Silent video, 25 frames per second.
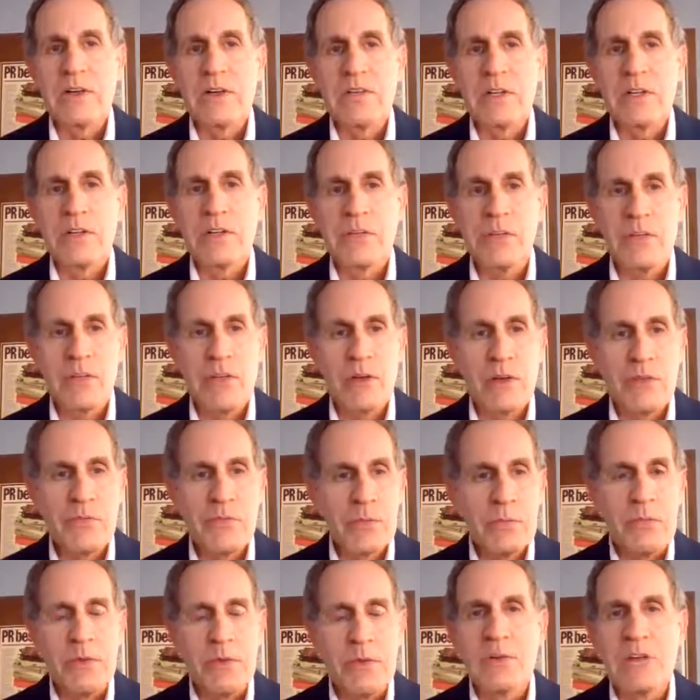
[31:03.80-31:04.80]
it. You know, the
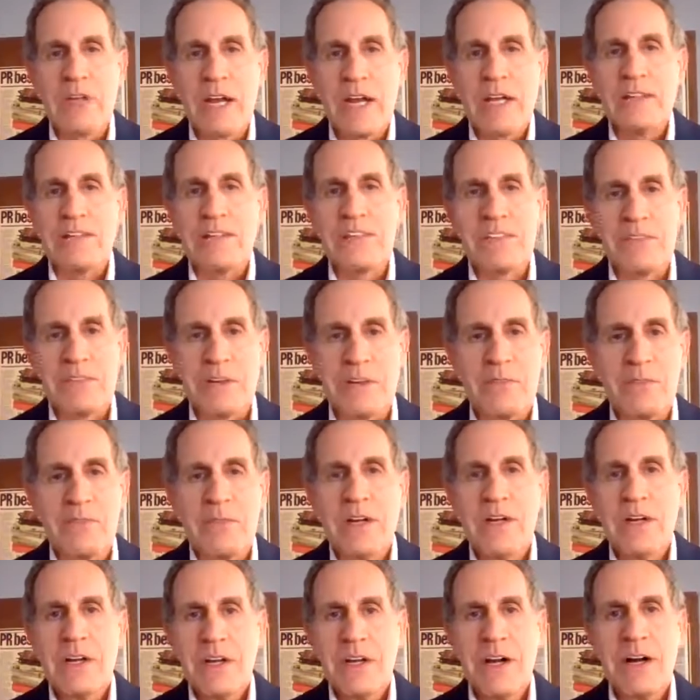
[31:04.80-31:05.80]
Bill Gates
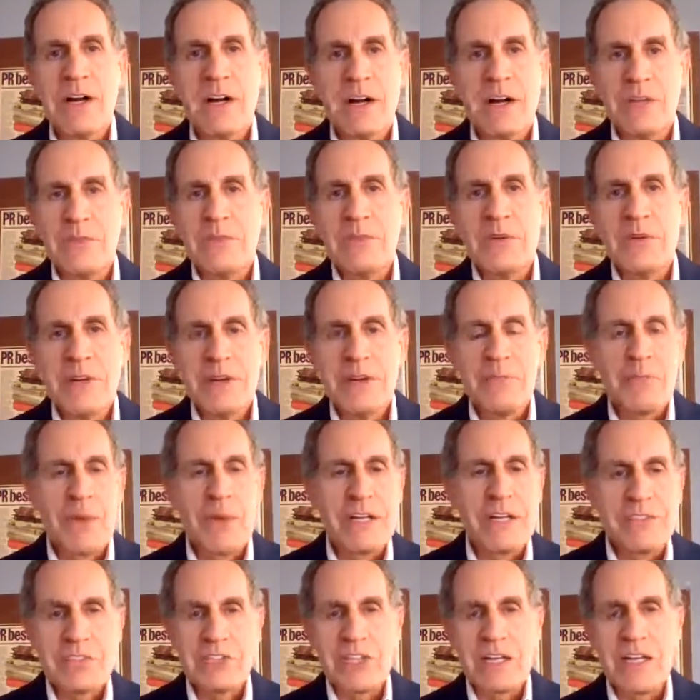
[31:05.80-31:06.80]
of
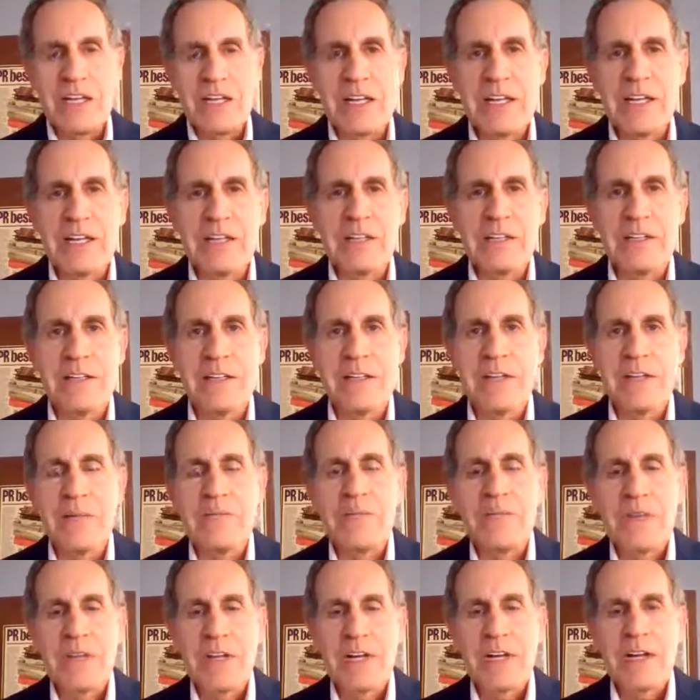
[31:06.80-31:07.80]
mentioning it in a
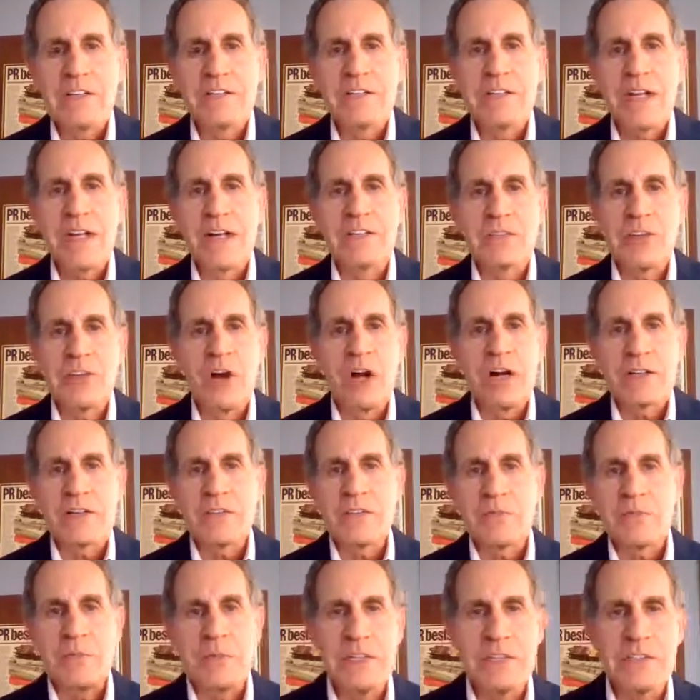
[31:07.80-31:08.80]
TED Talk
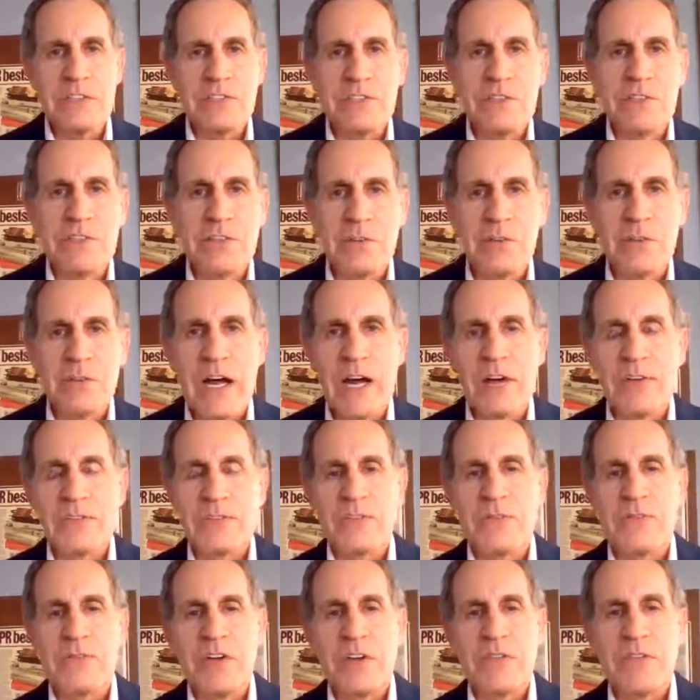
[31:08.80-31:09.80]
speech in
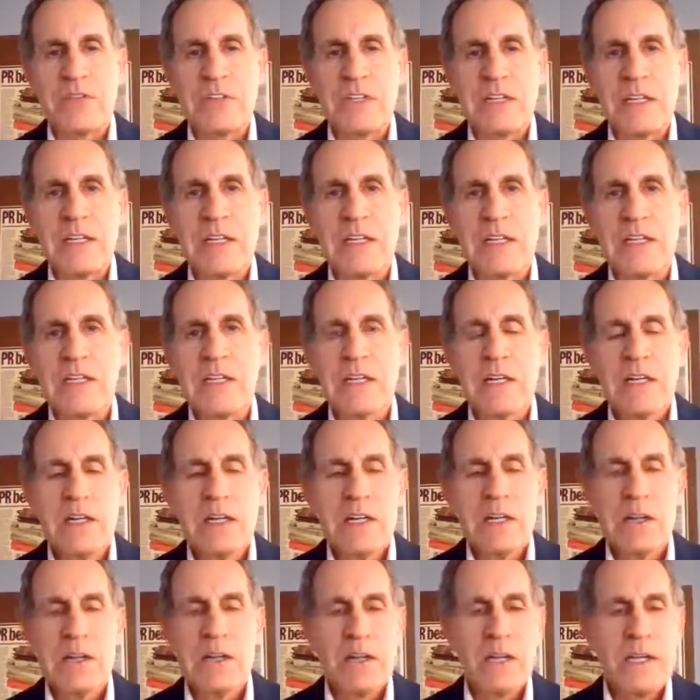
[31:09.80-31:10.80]
2015,
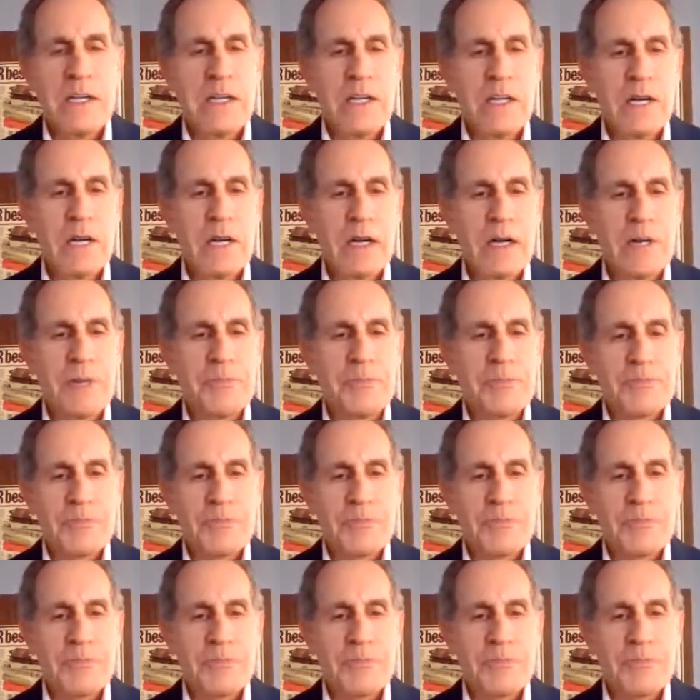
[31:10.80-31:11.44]
the